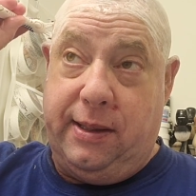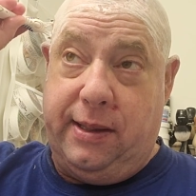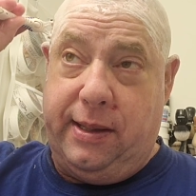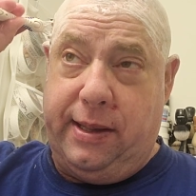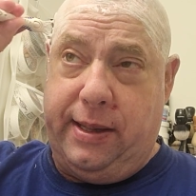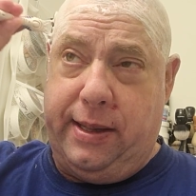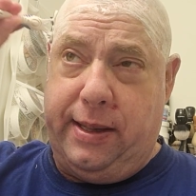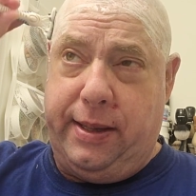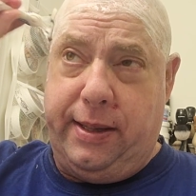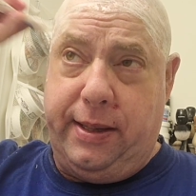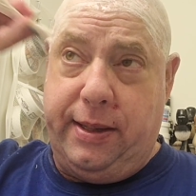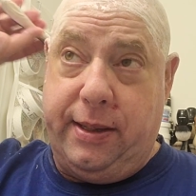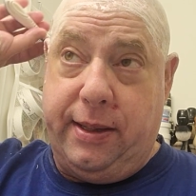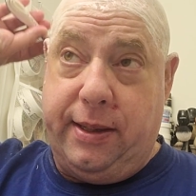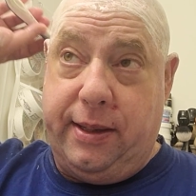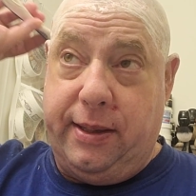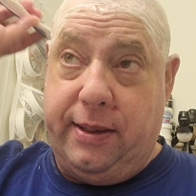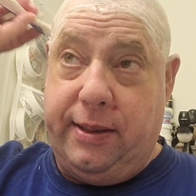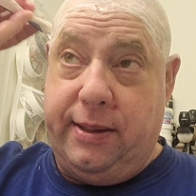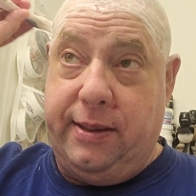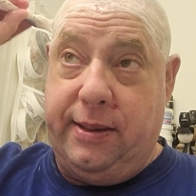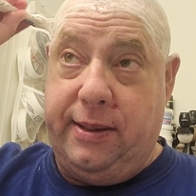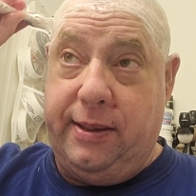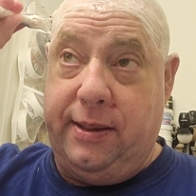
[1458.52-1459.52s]
And
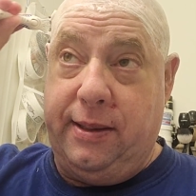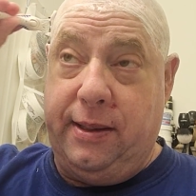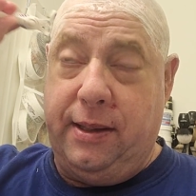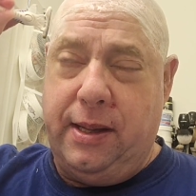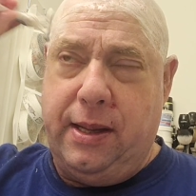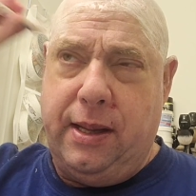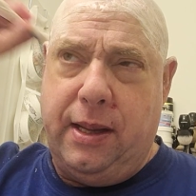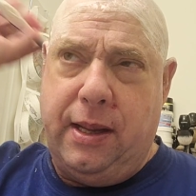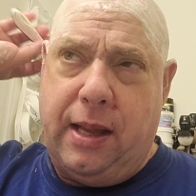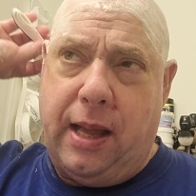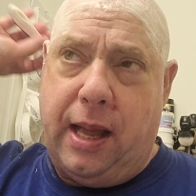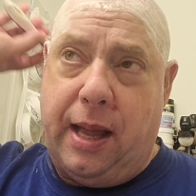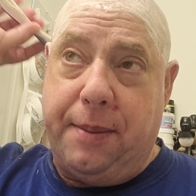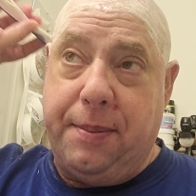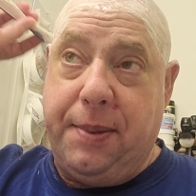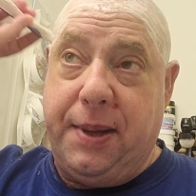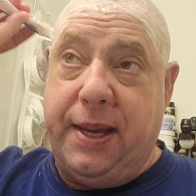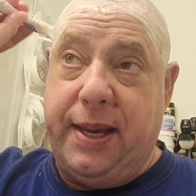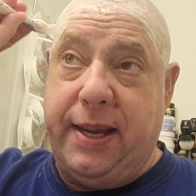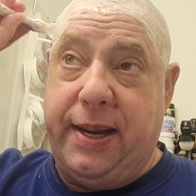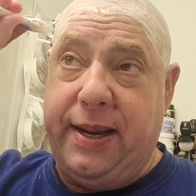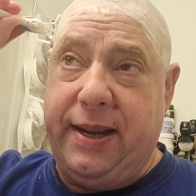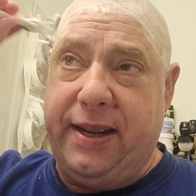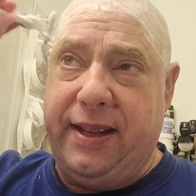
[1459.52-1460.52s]
I'm
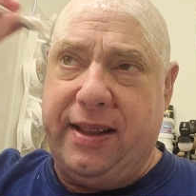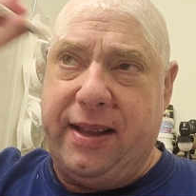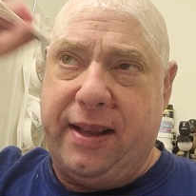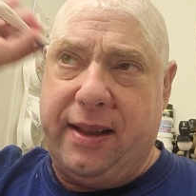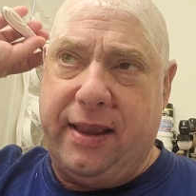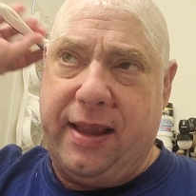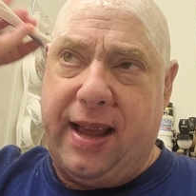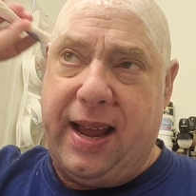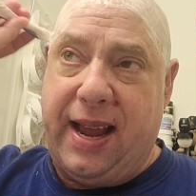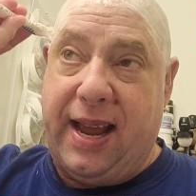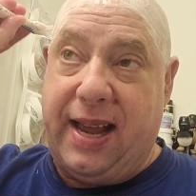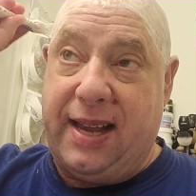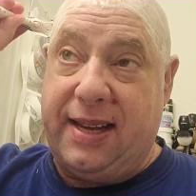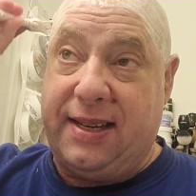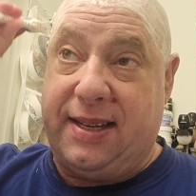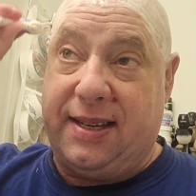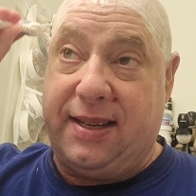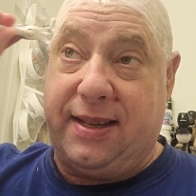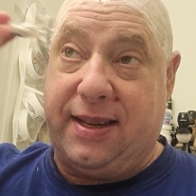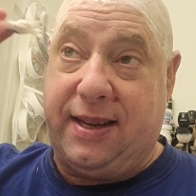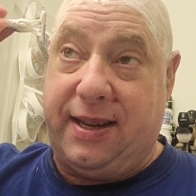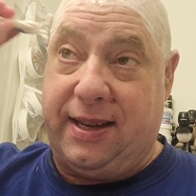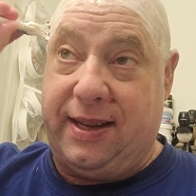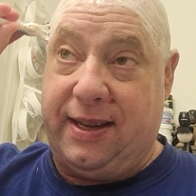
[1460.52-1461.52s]
getting the
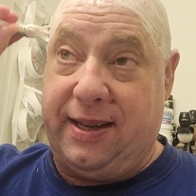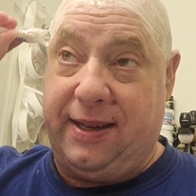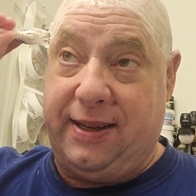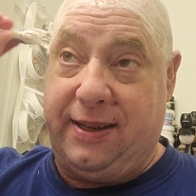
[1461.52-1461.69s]
last